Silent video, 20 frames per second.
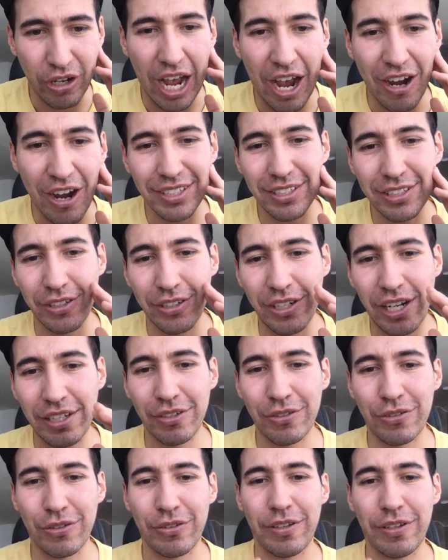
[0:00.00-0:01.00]
So how is this
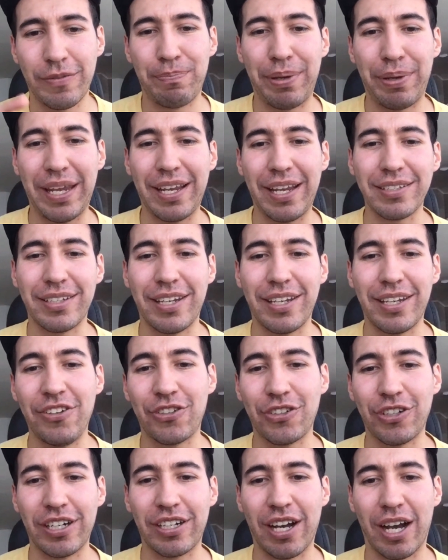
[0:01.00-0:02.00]
connected to the
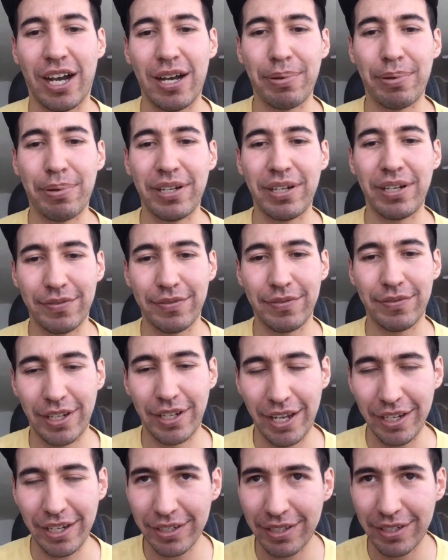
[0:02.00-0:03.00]
biggest internet companies
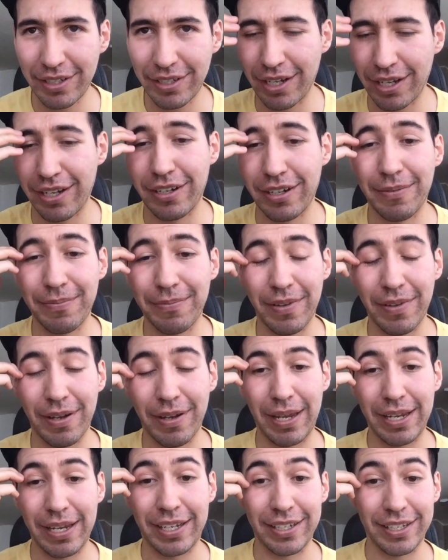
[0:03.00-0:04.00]
of today?
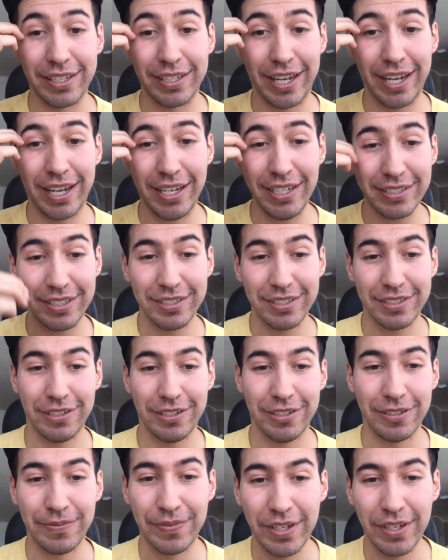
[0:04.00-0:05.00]
Now I'm making the case.
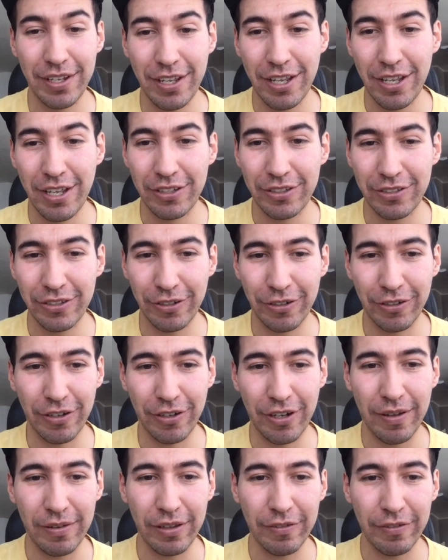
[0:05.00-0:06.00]
So
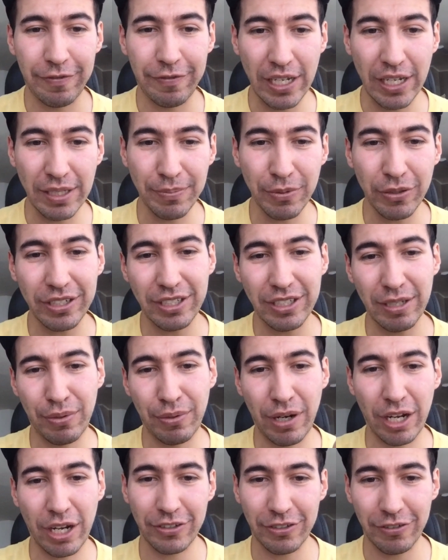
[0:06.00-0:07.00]
Facebook
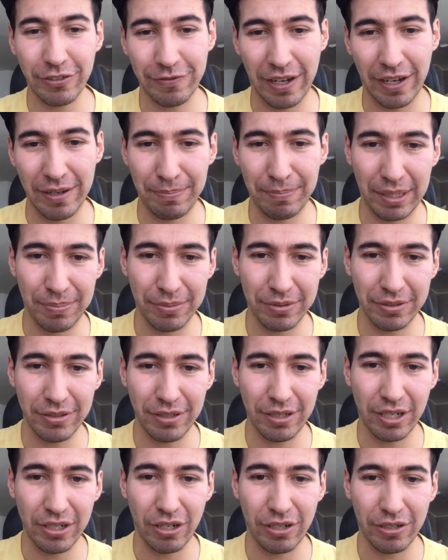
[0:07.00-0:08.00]
is a browser to find
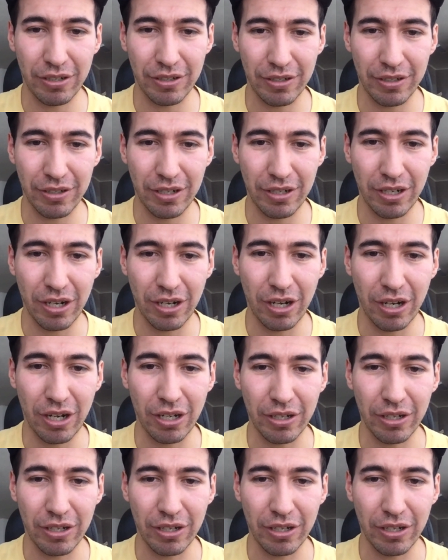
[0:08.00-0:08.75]
people on all.